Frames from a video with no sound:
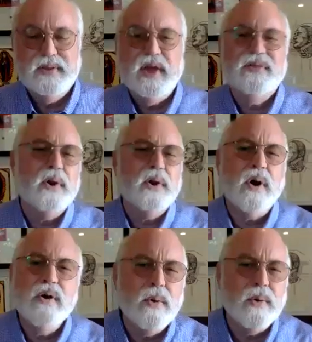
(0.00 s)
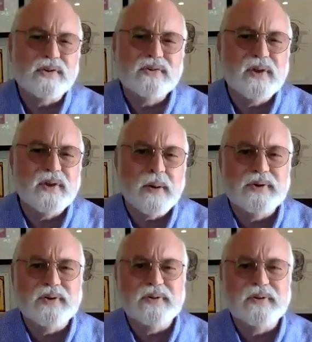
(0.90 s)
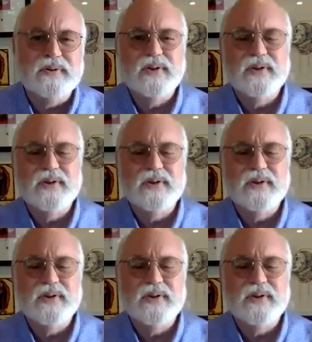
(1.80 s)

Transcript: that there are no exceptions.